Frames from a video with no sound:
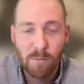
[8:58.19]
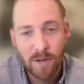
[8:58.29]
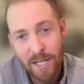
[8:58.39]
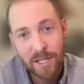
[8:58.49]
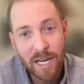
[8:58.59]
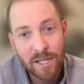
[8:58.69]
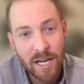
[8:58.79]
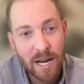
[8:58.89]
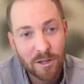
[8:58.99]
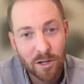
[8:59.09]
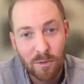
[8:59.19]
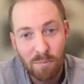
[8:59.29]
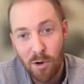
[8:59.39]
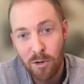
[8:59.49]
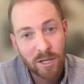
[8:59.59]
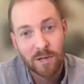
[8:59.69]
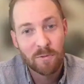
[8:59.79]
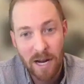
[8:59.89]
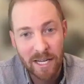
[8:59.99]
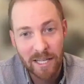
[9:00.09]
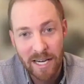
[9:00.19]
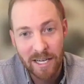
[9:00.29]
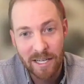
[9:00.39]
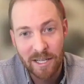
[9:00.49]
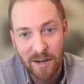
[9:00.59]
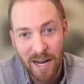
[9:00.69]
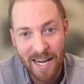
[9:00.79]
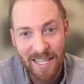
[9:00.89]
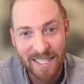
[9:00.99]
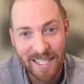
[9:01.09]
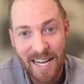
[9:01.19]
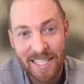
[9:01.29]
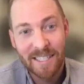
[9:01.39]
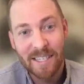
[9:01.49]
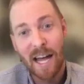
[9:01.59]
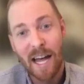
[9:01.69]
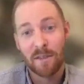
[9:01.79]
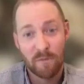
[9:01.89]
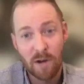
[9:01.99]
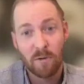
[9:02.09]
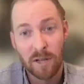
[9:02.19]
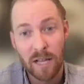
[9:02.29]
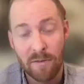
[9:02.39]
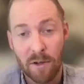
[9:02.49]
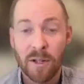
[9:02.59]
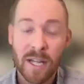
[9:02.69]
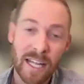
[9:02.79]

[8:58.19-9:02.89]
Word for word: Well, that's an easy answer. Mold isn't regulated in the United States at the federal level.